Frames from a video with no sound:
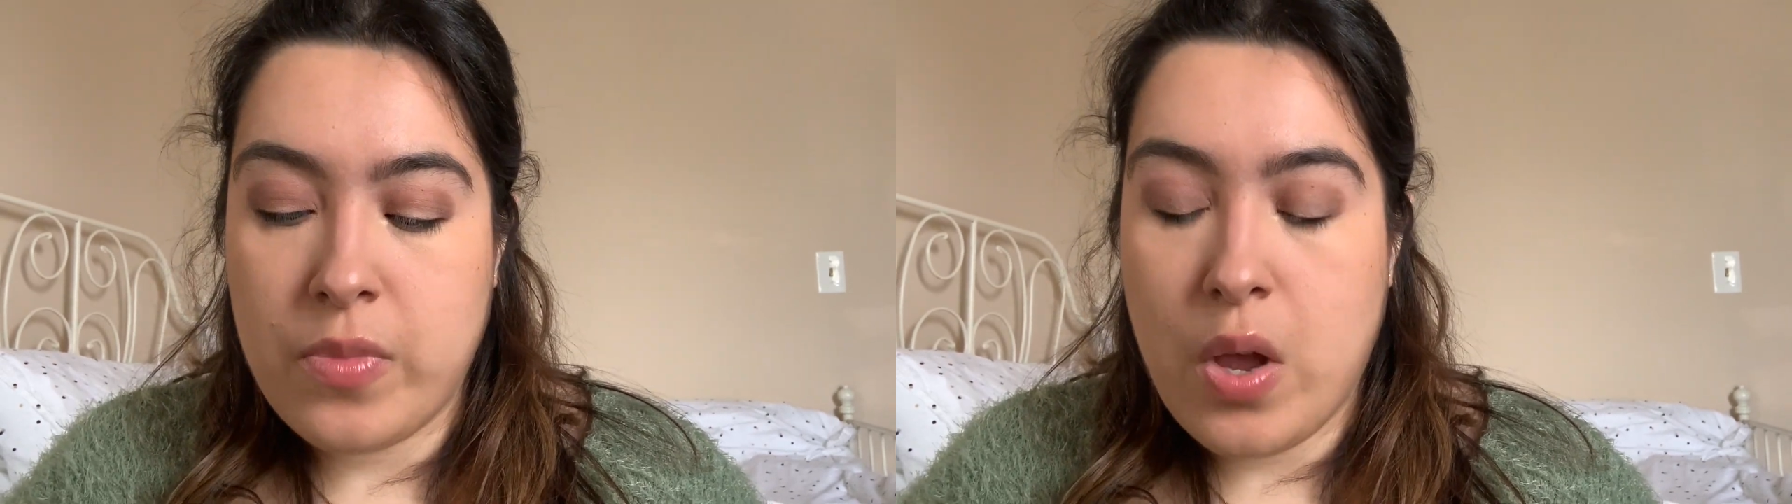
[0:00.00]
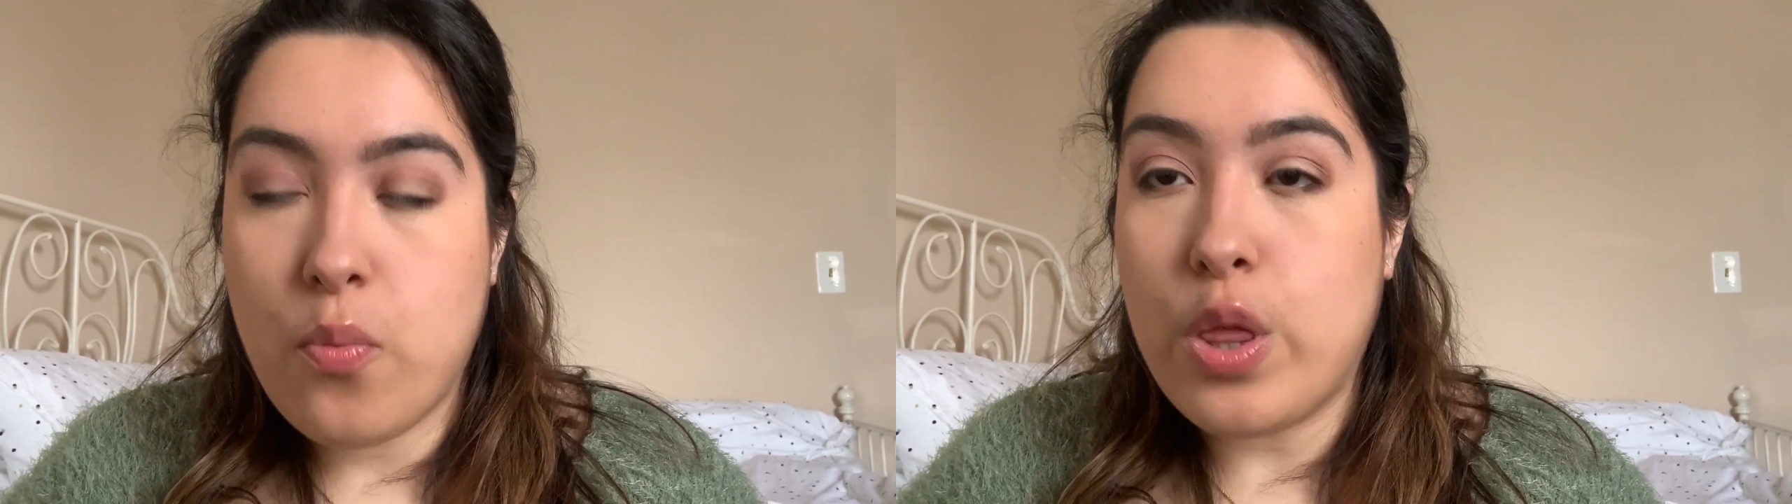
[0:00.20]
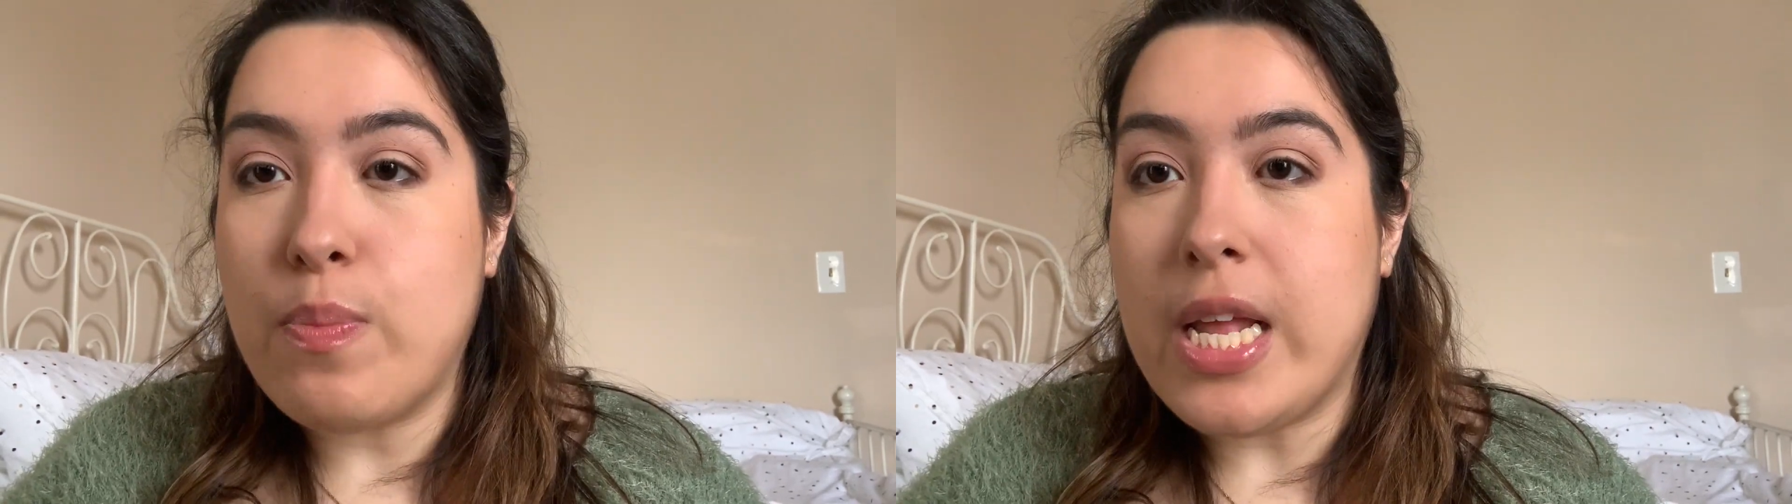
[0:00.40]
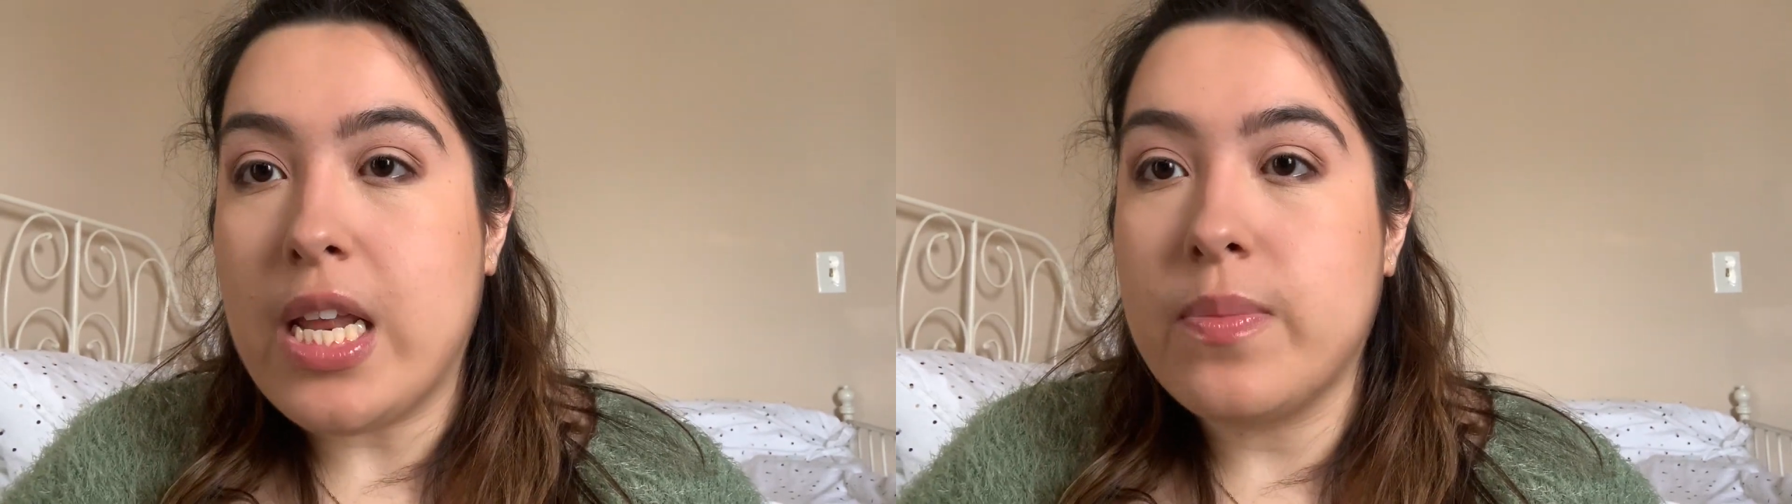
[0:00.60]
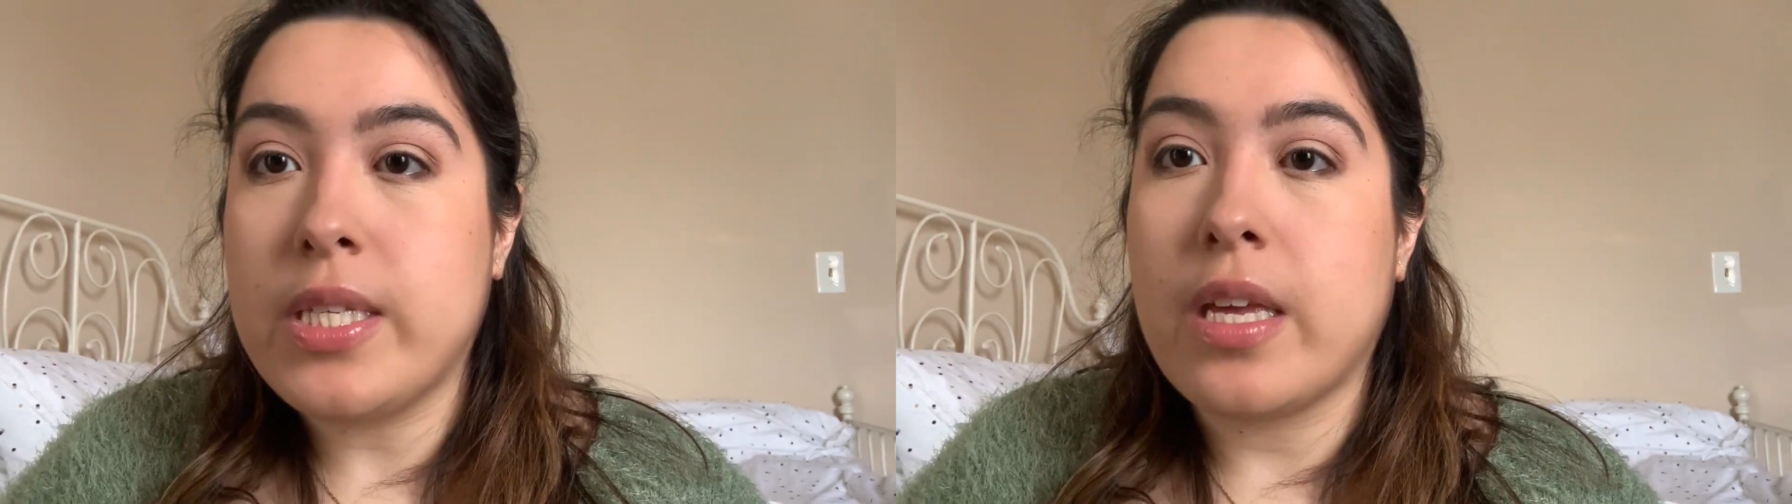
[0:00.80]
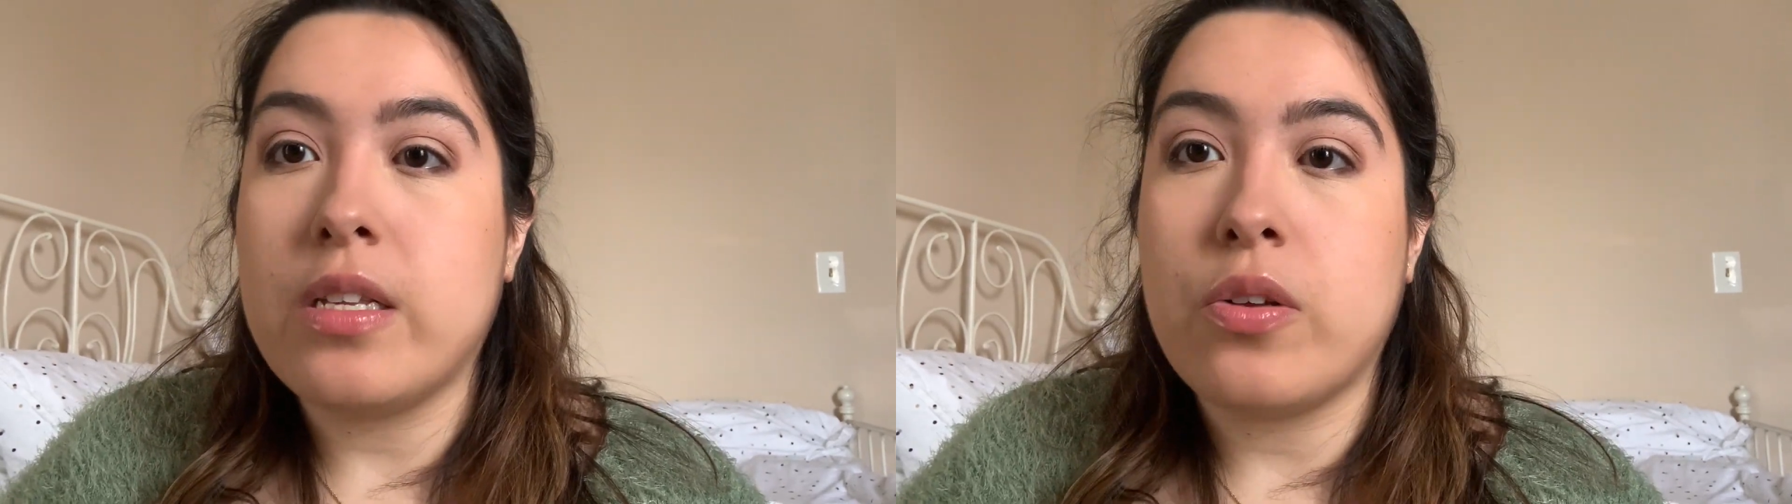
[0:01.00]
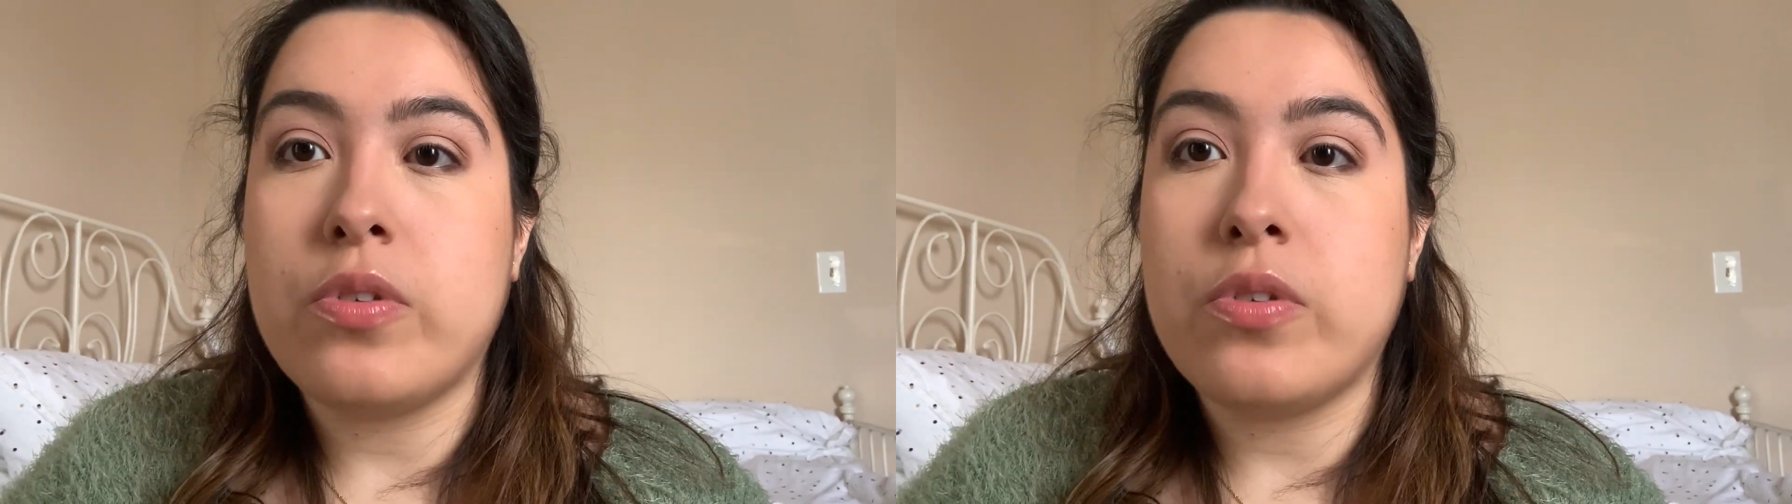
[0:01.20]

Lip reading: With medium skin tones,